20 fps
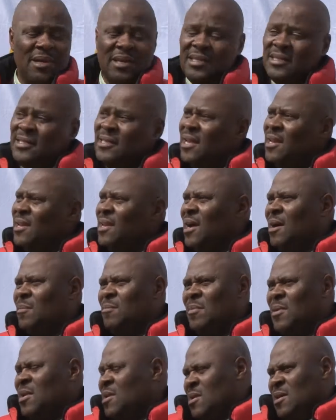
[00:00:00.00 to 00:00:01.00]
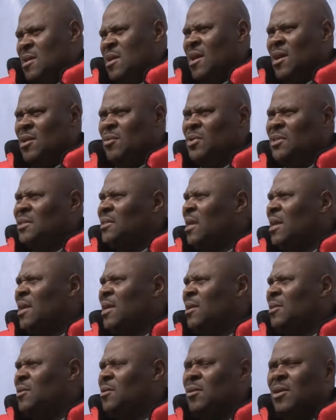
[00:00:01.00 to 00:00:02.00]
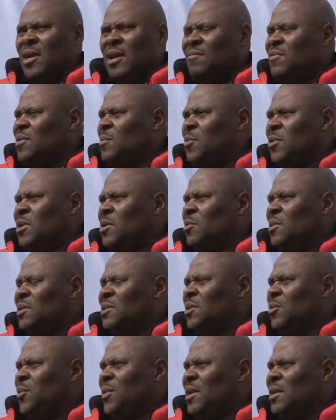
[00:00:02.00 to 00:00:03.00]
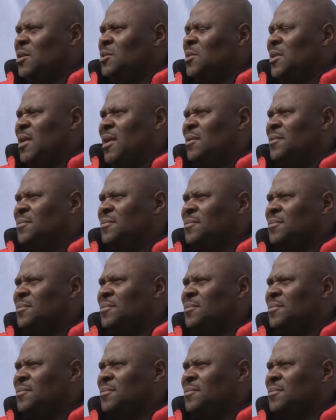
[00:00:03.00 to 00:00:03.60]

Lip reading: this stadium. And we say everybody was a winner today.